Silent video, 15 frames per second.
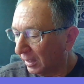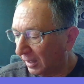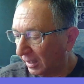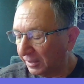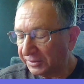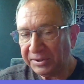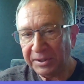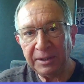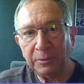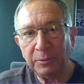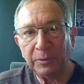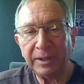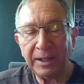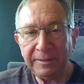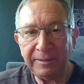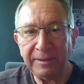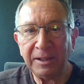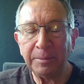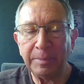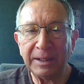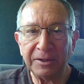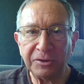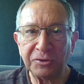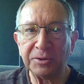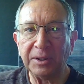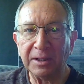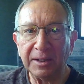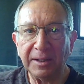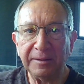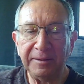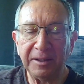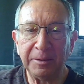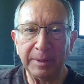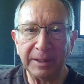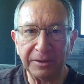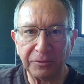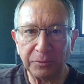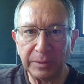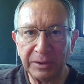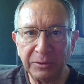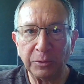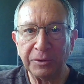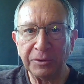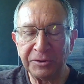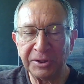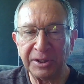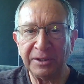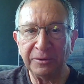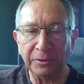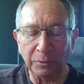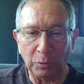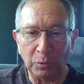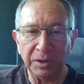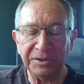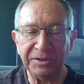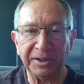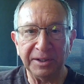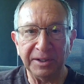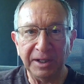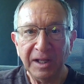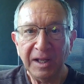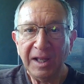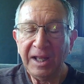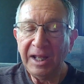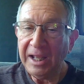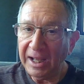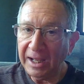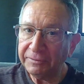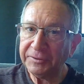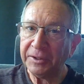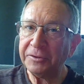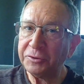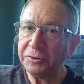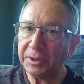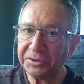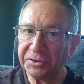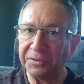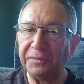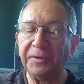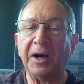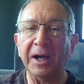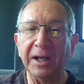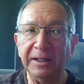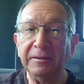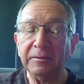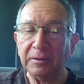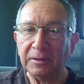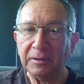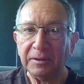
I'll tell you, when I think about a truck, I think about a 3/4 ton or a 1 ton. Half-ton trucks are fine.